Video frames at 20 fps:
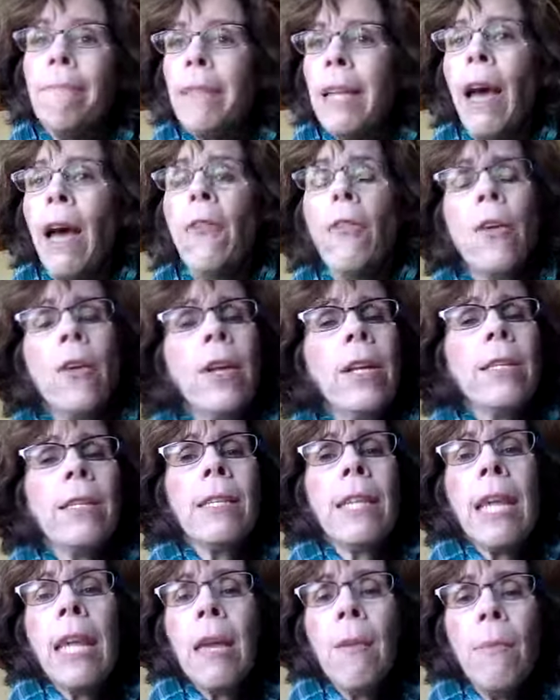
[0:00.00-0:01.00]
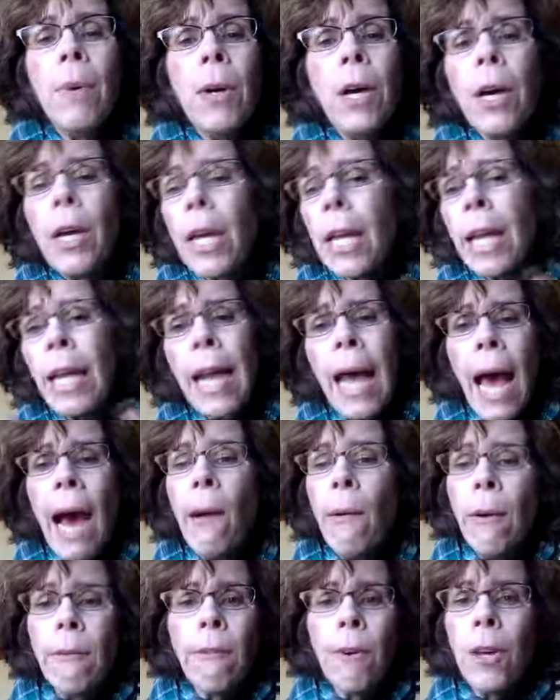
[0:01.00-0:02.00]
download it as an ebook, get it
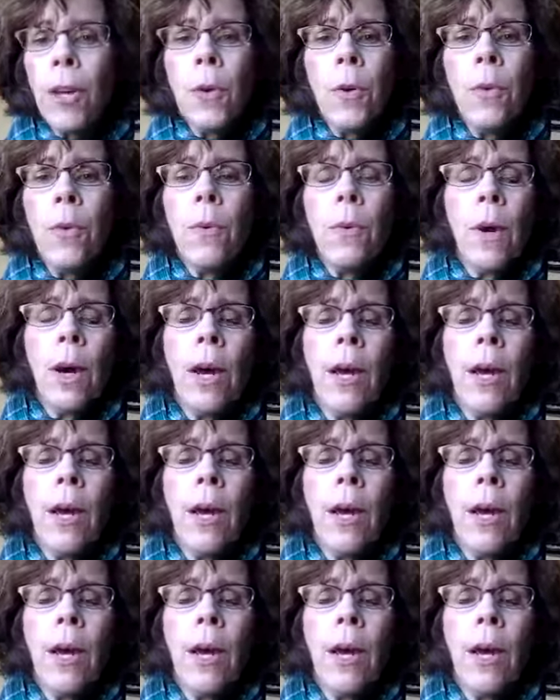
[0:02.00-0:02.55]
however you